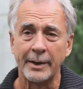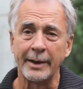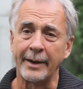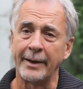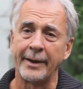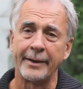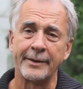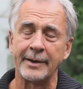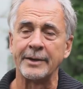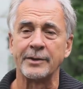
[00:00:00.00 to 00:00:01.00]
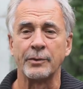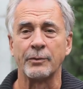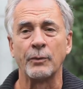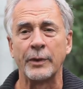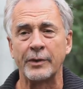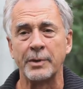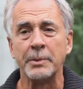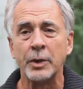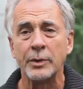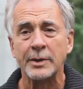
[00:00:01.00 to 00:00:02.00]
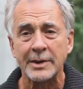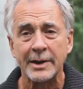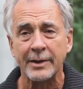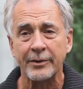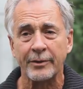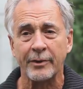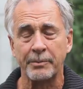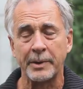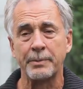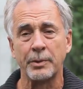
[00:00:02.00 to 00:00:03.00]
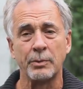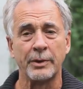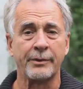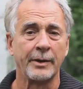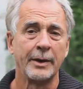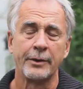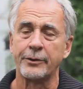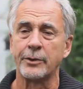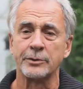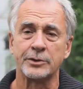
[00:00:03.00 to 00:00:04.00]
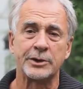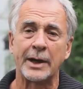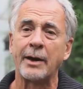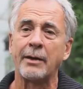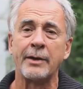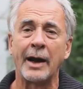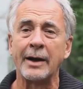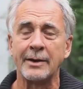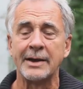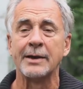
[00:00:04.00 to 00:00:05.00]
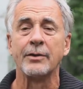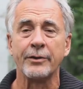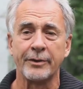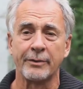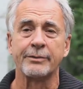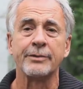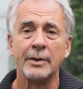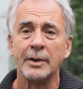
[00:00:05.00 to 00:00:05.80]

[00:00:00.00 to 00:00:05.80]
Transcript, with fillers: and into with communities of people with certain shared ideals of